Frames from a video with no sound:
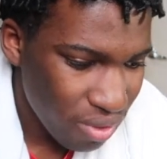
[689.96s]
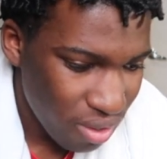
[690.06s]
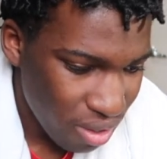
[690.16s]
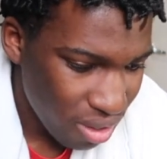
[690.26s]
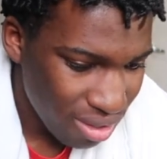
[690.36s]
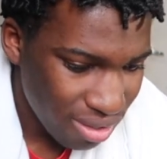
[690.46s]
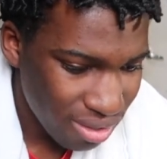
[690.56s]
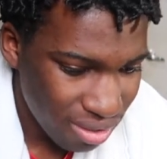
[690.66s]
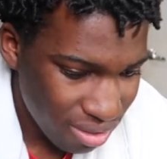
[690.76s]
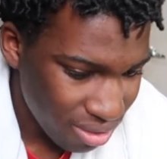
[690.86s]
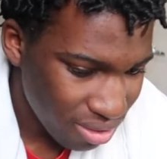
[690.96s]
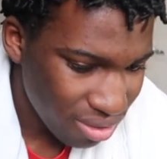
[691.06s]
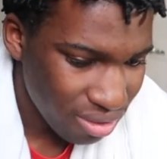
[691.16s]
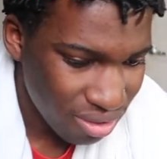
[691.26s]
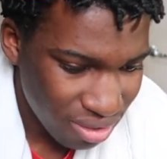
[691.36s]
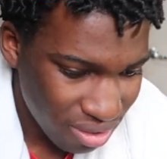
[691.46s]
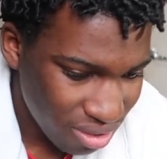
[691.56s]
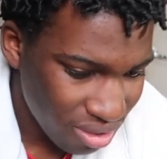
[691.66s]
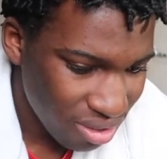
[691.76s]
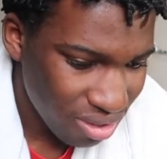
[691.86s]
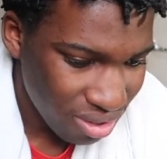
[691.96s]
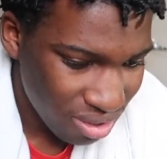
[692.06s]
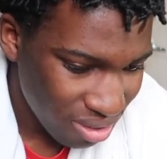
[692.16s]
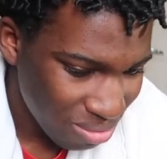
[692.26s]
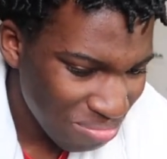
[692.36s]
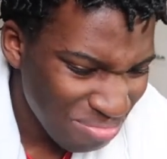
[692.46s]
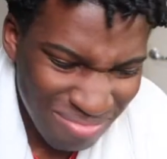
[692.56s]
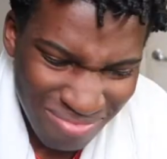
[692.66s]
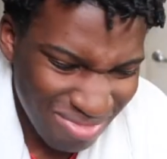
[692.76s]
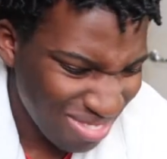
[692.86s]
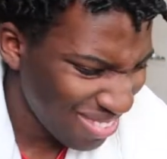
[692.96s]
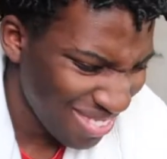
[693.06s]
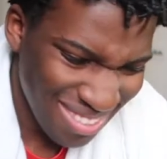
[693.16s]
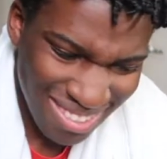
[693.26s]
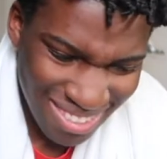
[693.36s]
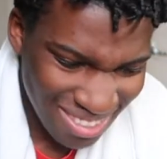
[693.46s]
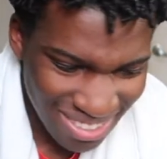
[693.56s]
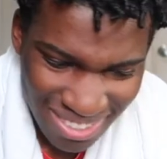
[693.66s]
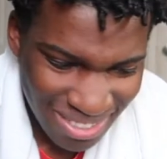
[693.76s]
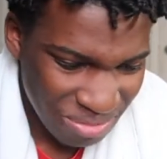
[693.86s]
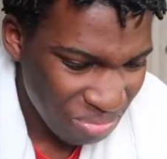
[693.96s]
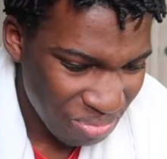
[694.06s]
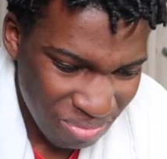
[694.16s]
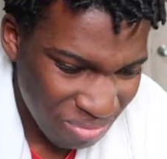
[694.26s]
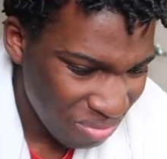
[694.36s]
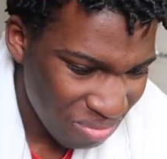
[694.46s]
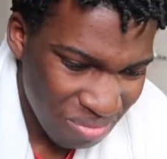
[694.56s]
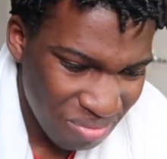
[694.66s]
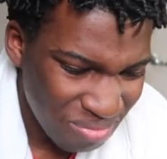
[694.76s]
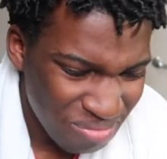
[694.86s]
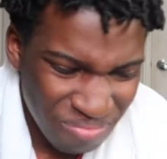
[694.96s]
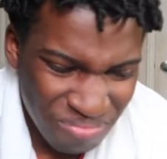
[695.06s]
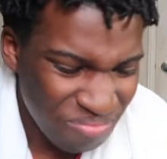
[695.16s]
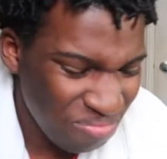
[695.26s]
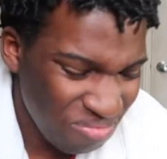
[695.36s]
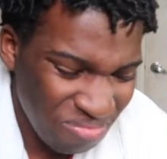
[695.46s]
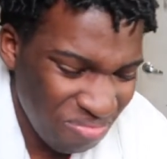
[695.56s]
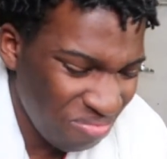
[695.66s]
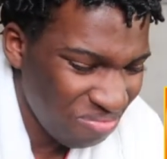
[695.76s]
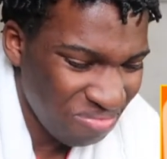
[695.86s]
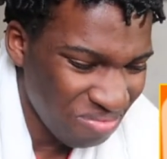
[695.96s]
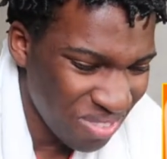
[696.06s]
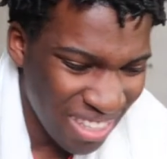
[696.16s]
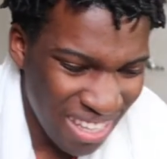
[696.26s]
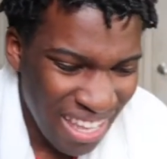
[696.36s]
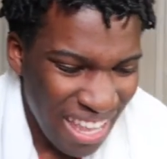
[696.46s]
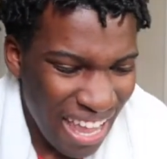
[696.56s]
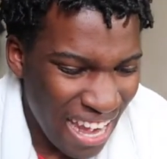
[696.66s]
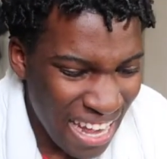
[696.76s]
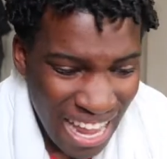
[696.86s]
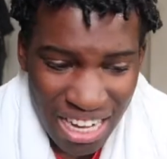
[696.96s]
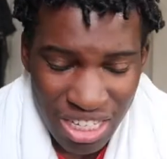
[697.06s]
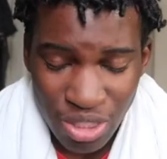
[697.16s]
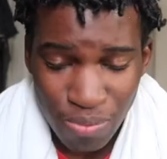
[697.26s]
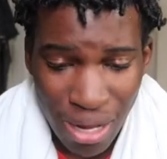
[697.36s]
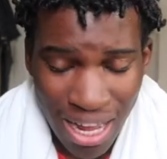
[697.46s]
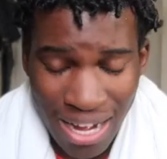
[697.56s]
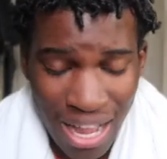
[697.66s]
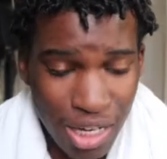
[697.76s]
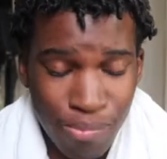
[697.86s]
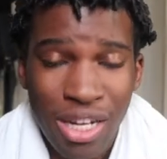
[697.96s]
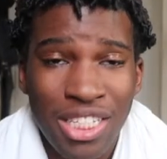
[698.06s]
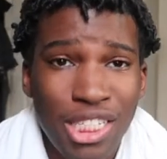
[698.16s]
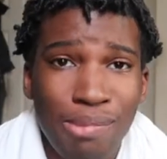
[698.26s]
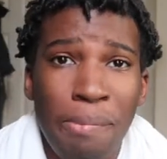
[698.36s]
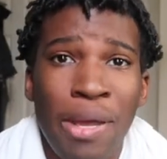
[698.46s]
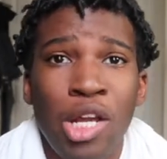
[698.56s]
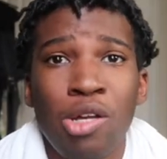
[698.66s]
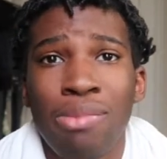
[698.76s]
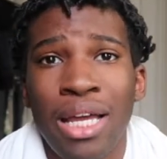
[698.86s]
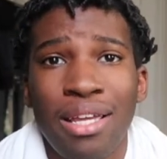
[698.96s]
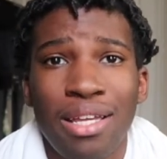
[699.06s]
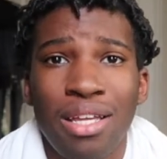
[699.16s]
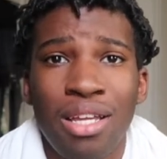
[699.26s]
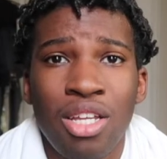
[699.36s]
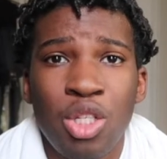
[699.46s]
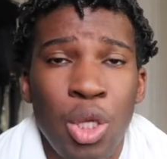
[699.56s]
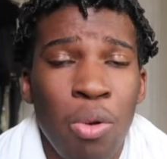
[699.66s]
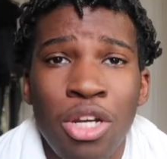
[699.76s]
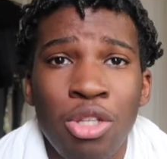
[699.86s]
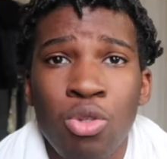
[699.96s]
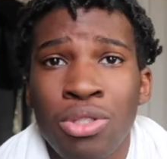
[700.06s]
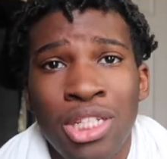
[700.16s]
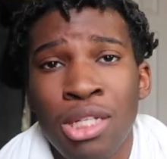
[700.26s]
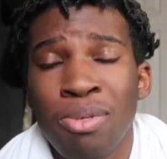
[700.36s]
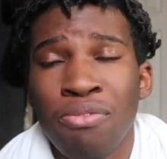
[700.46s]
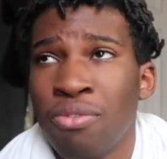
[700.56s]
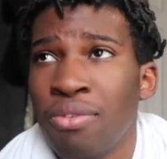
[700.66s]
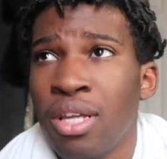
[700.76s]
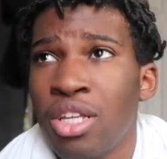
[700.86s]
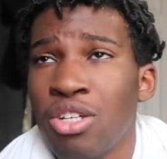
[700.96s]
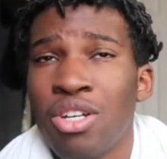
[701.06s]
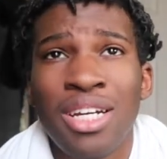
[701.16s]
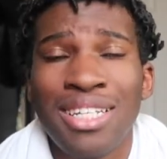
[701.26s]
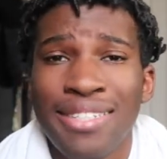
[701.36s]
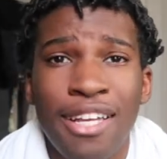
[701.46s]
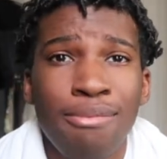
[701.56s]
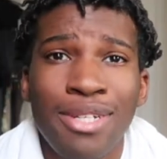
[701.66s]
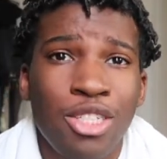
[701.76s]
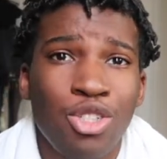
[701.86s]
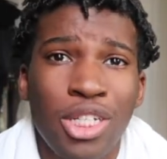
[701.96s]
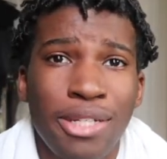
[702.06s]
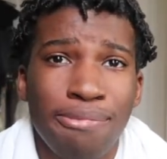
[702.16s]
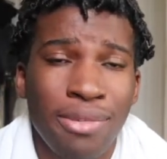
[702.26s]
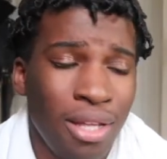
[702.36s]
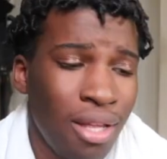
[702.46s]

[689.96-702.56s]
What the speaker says: I ain't had a break since the put a whack in my team, so I wouldn't lose sleep if you could have sold me a dream. I ain't had a break since my pedal bike, so I wouldn't lose sleep if you couldn't sell me a dream.